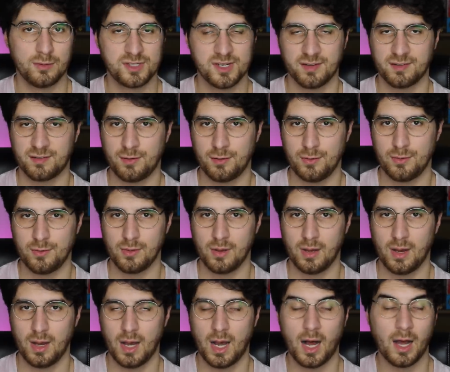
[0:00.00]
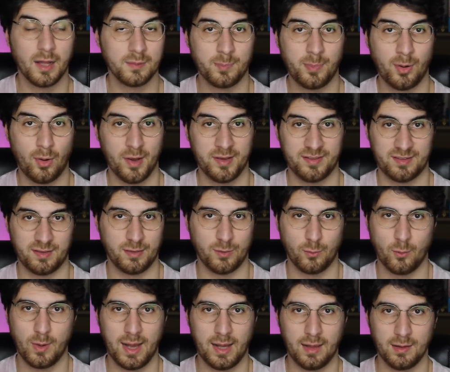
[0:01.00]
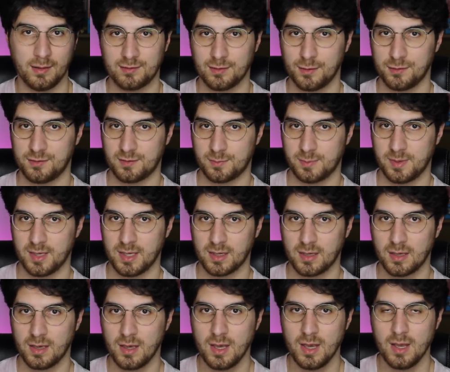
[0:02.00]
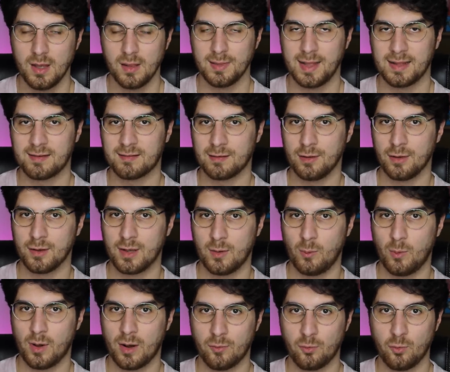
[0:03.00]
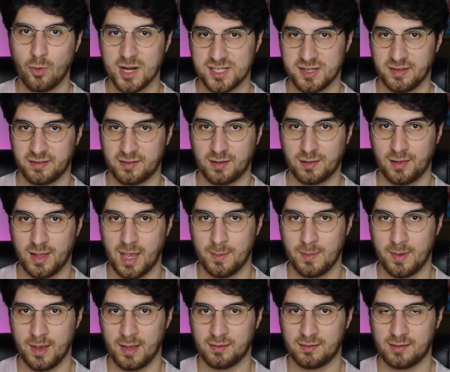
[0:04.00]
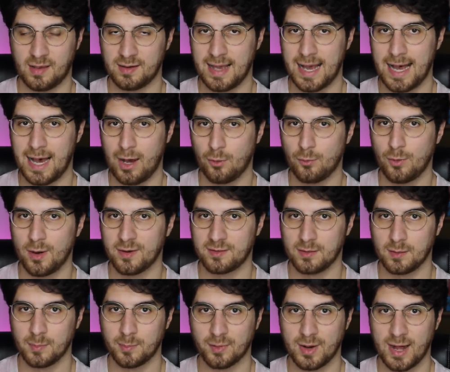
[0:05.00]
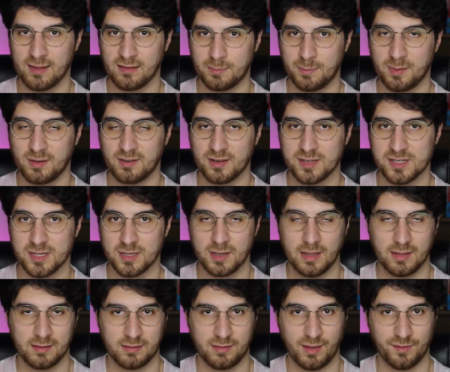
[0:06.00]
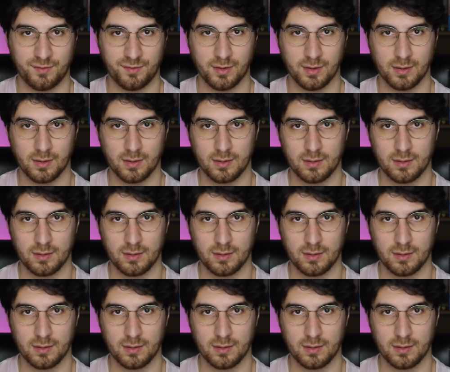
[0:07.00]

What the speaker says: just to unpoison the well, so to speak, let's look at what Russia's claim is and how Russell Brand's position is different.